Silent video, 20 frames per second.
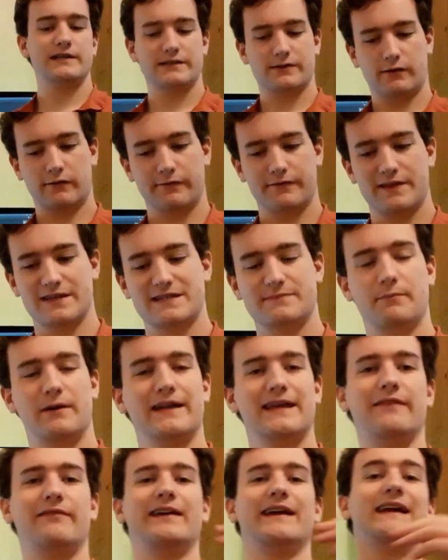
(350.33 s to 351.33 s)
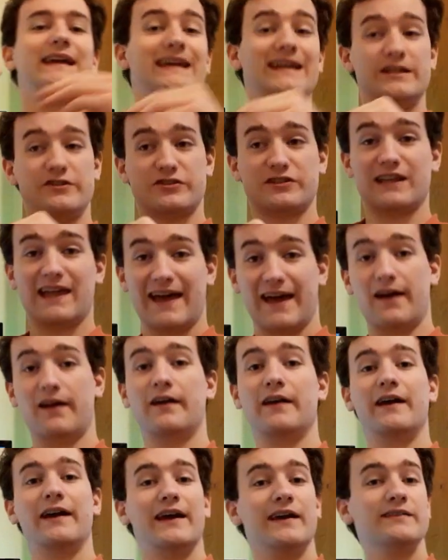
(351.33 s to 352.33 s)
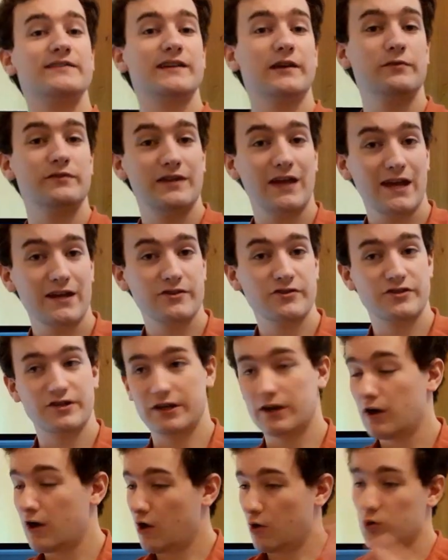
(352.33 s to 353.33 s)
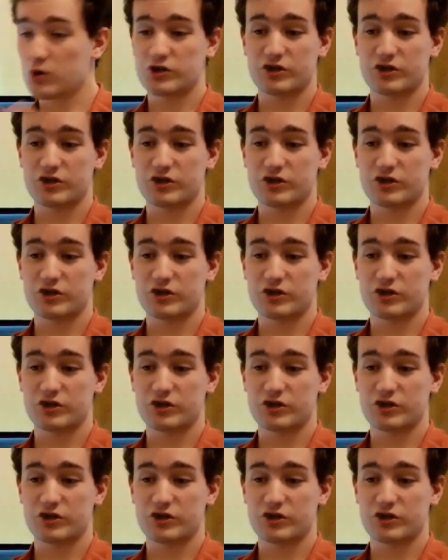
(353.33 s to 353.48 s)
I solved this by giving each layer its own texture,